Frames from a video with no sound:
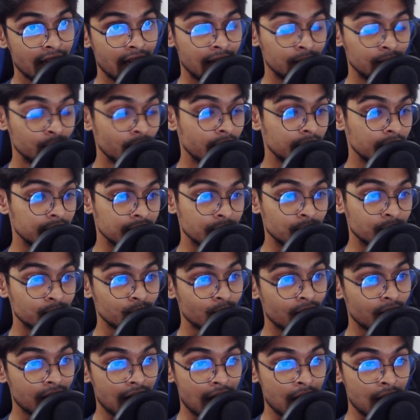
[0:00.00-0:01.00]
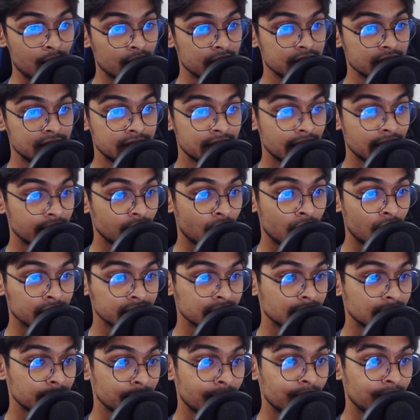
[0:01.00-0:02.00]
And well, what I was
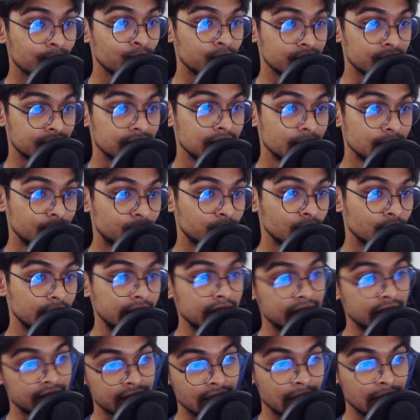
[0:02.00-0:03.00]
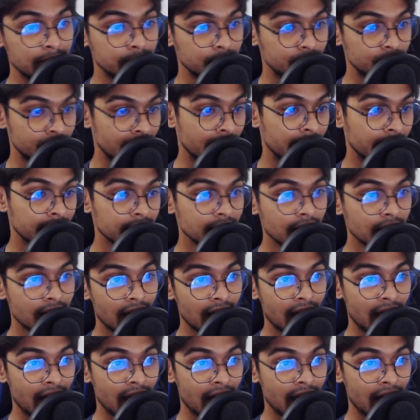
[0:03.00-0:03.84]
talking about was literally the same thing.